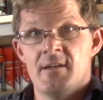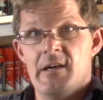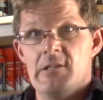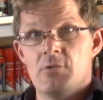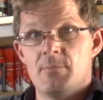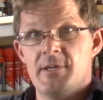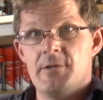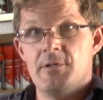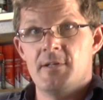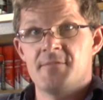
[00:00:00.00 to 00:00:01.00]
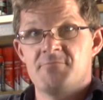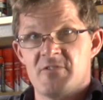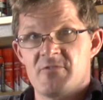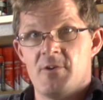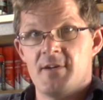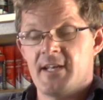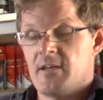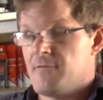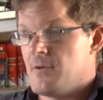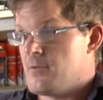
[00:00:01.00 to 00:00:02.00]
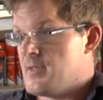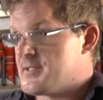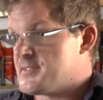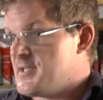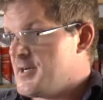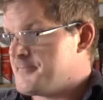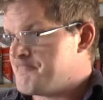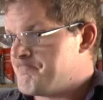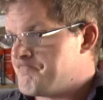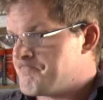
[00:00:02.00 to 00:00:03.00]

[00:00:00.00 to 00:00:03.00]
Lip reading: a little bit early, just trying to get a few things done.